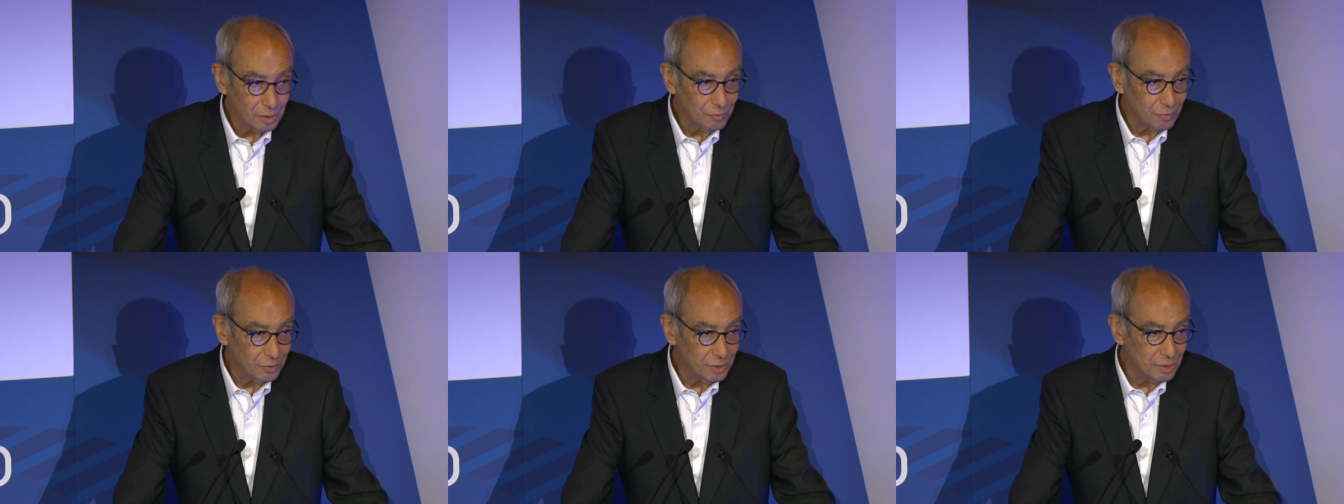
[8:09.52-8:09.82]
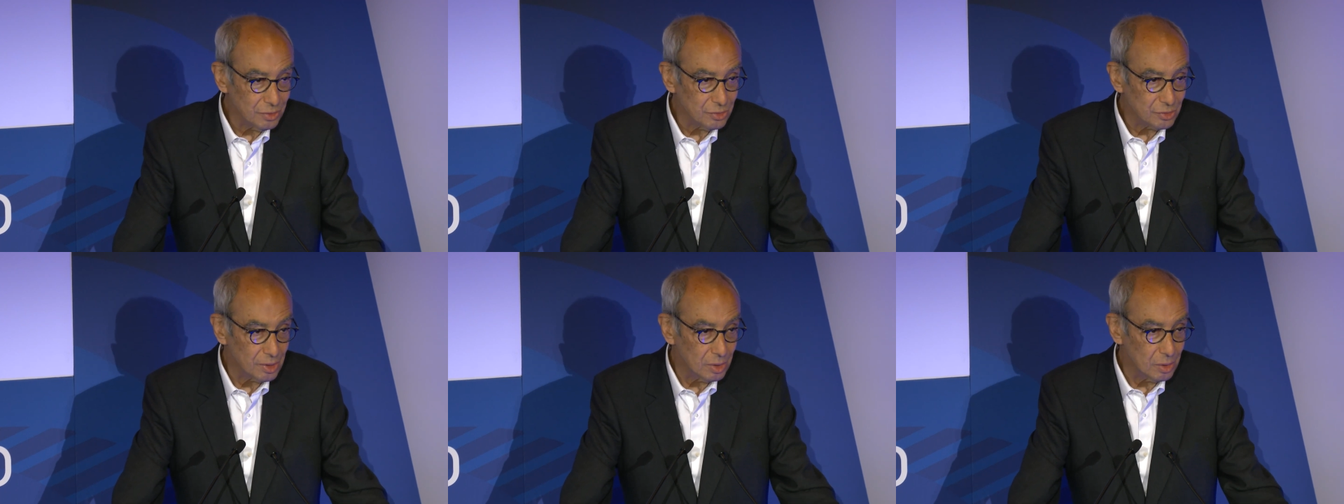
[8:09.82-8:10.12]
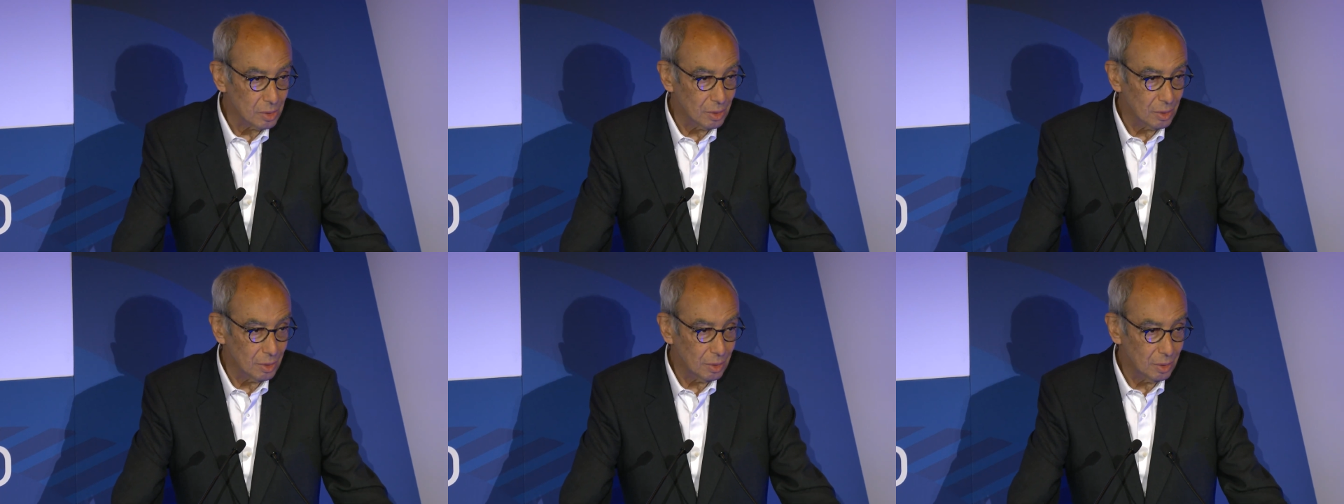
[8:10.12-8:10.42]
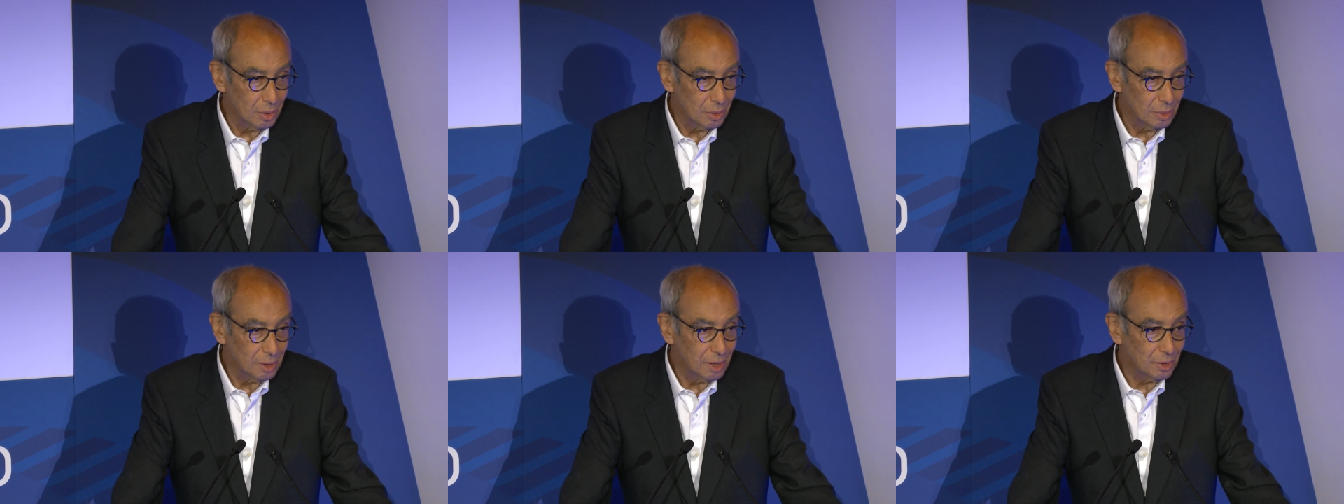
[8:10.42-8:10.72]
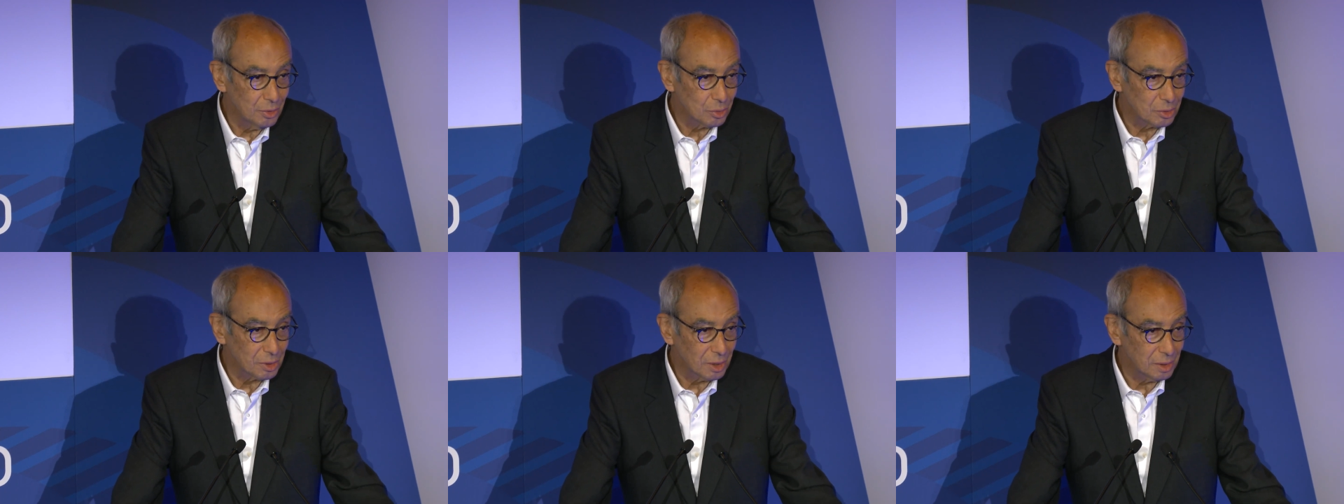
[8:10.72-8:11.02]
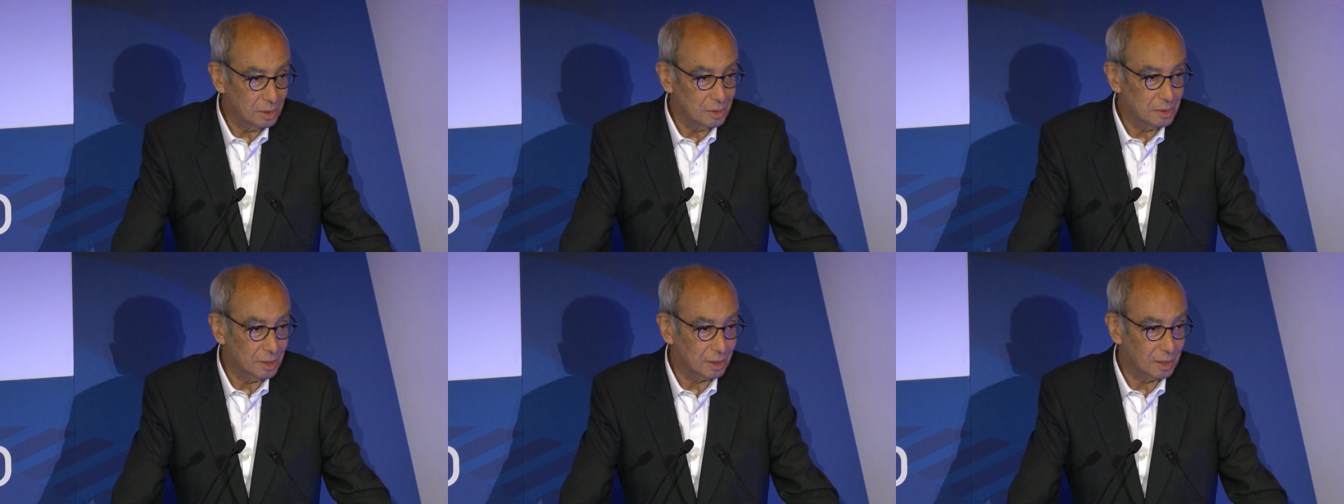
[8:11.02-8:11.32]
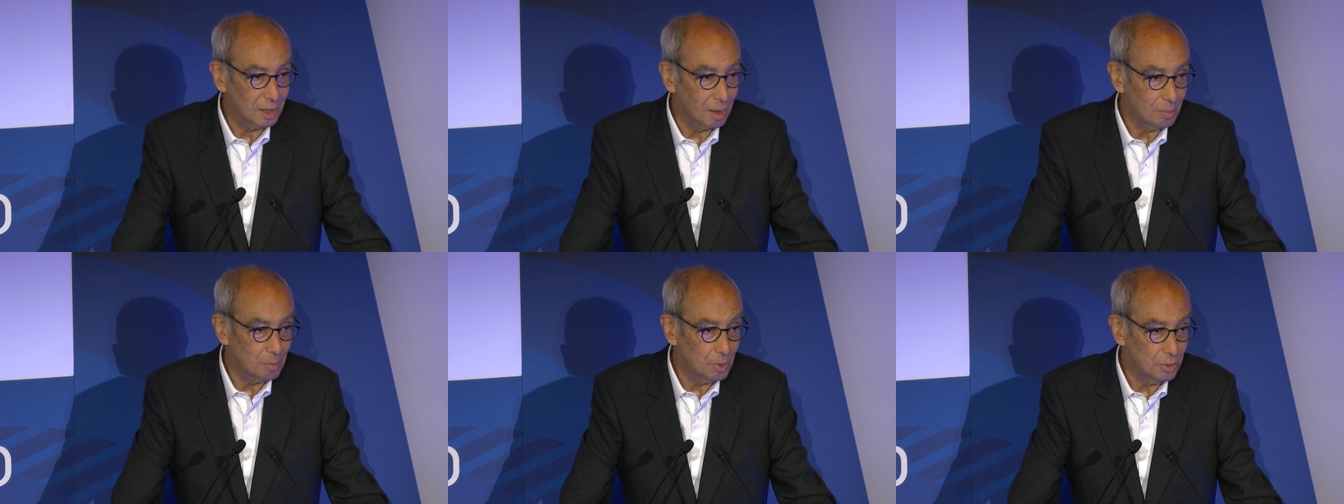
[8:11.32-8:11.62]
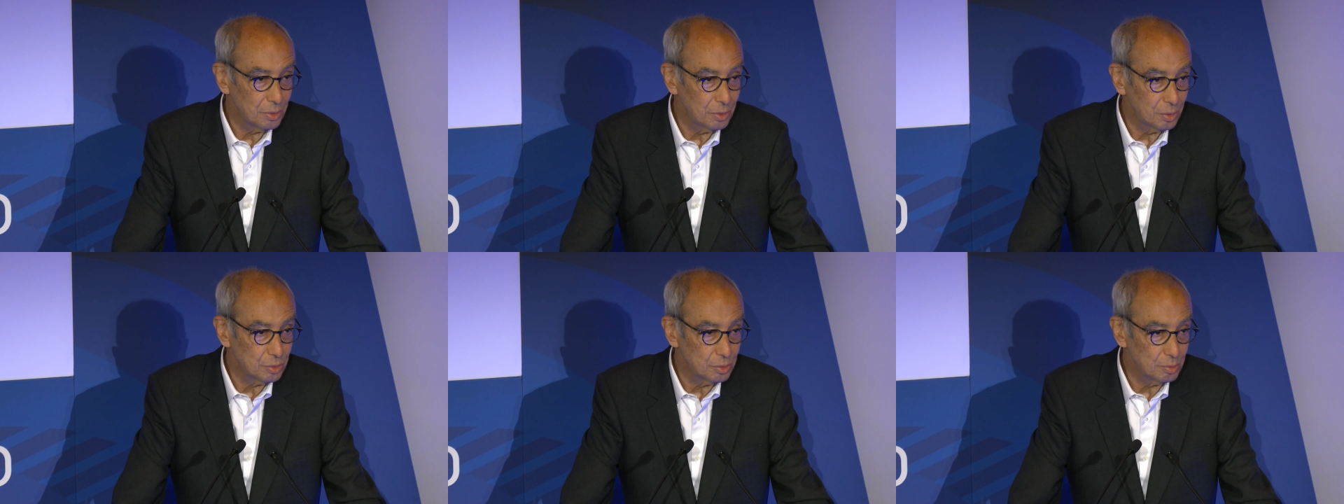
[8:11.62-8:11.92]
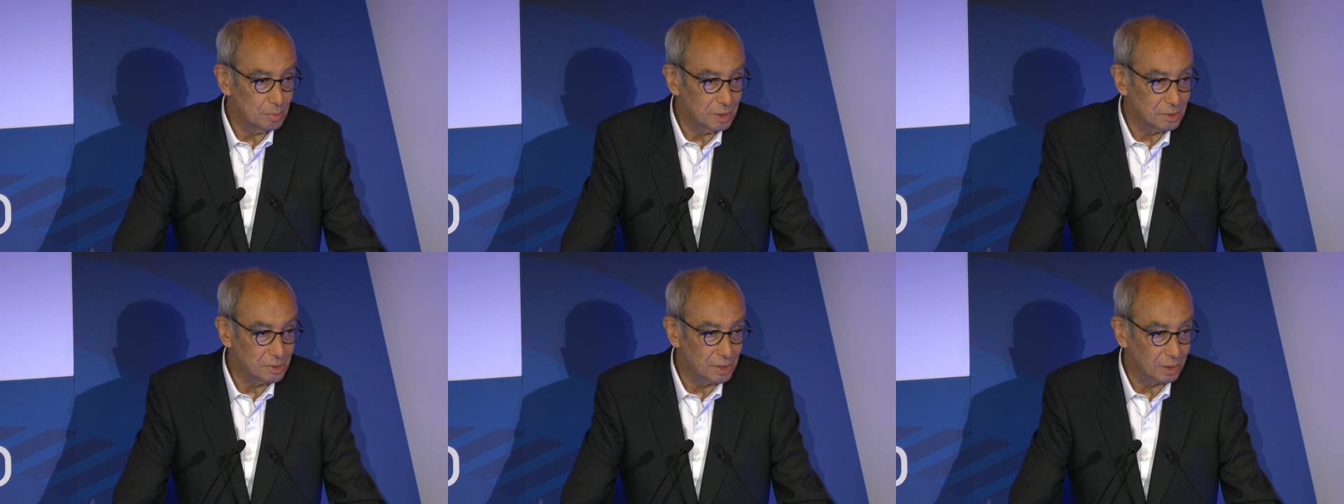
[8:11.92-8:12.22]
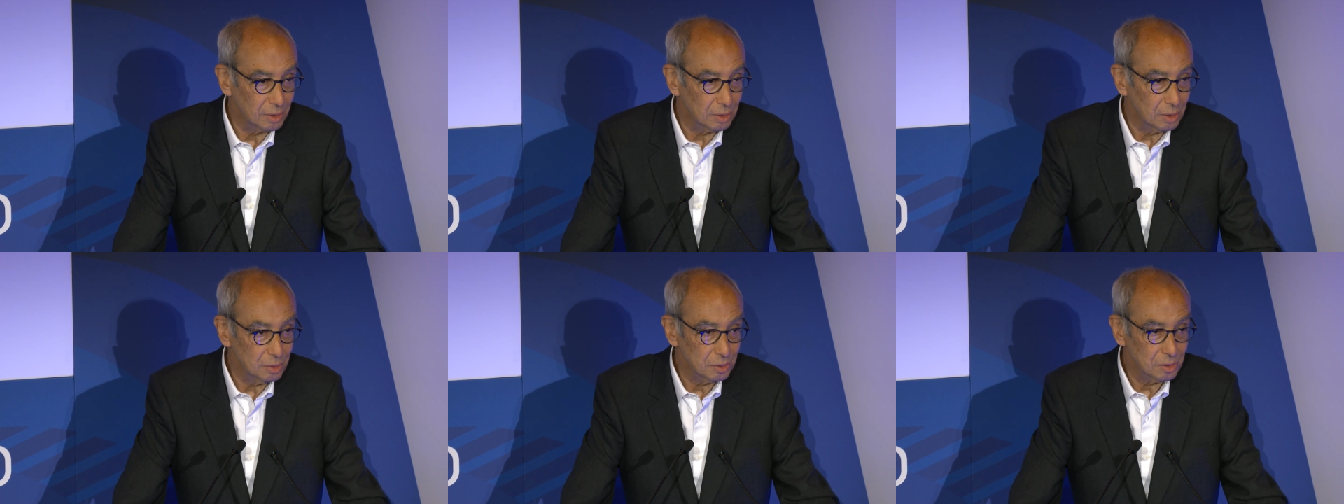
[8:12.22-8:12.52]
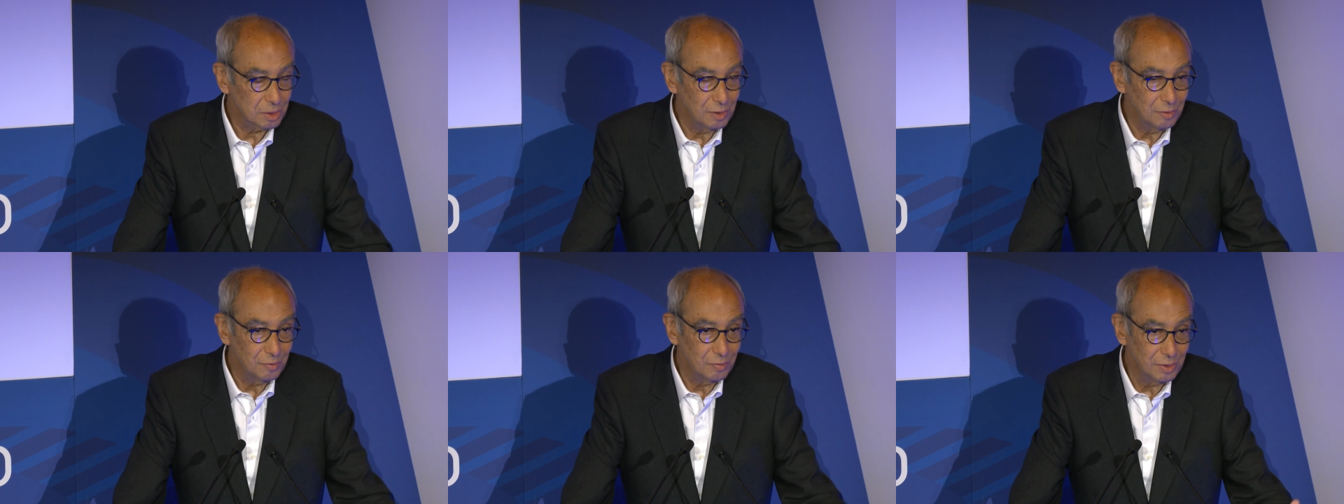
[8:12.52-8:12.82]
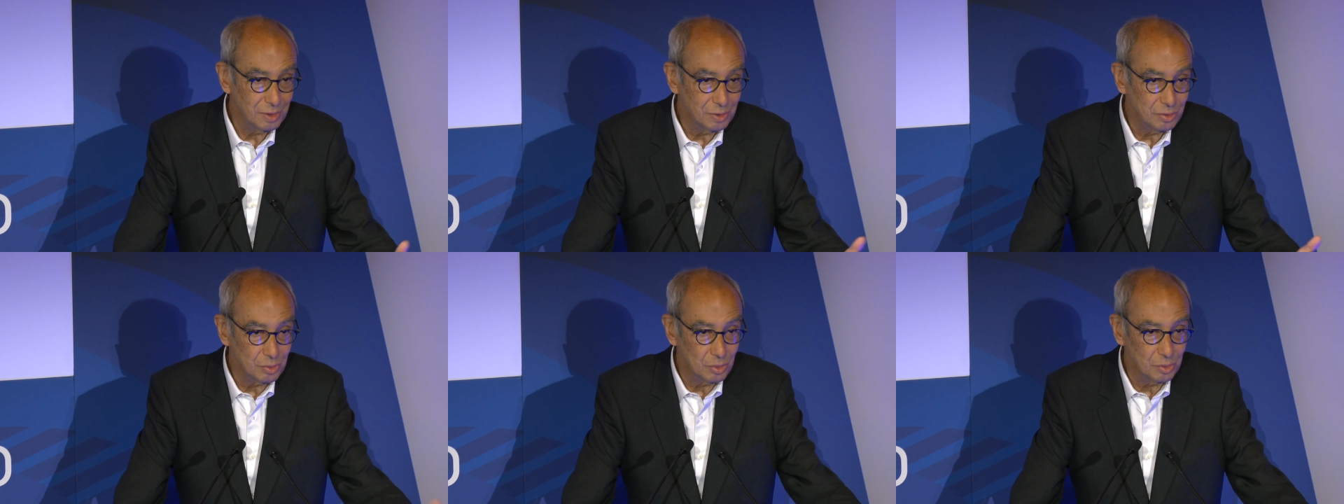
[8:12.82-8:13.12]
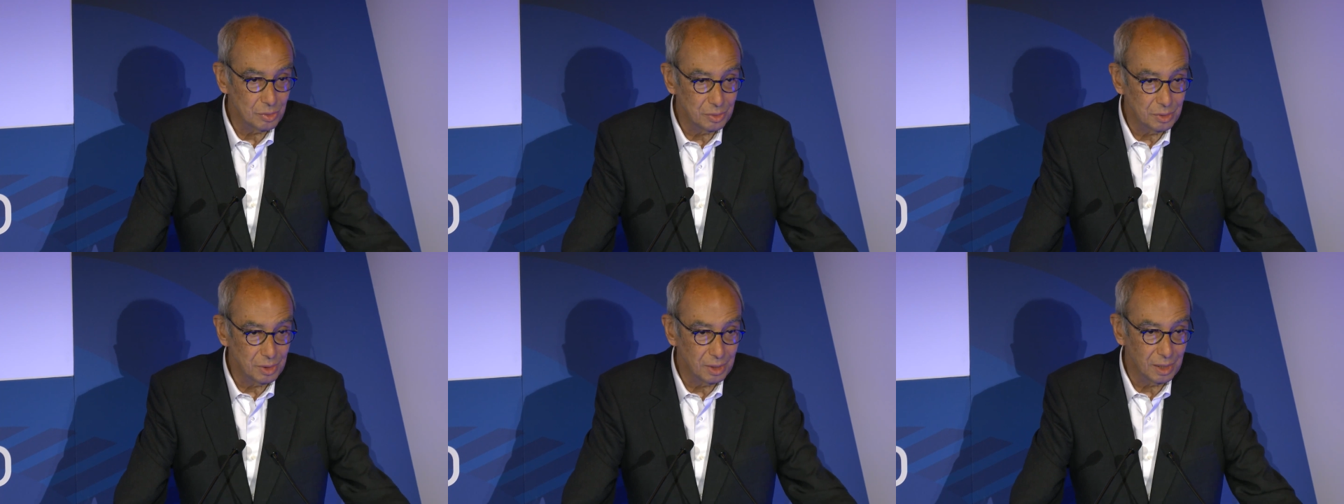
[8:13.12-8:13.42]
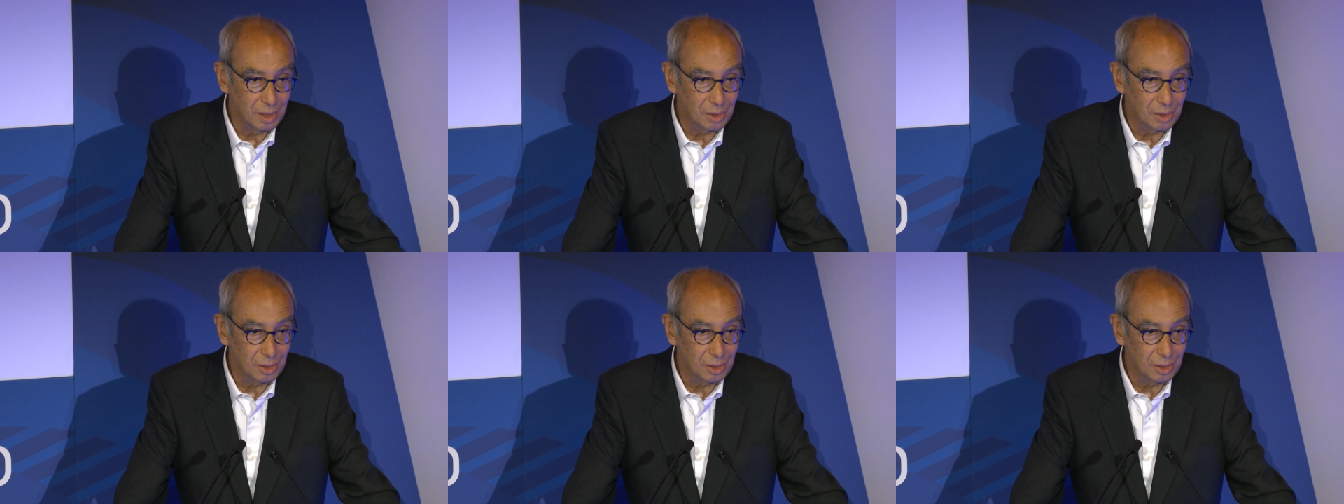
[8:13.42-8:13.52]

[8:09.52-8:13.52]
we have a new regulations and laws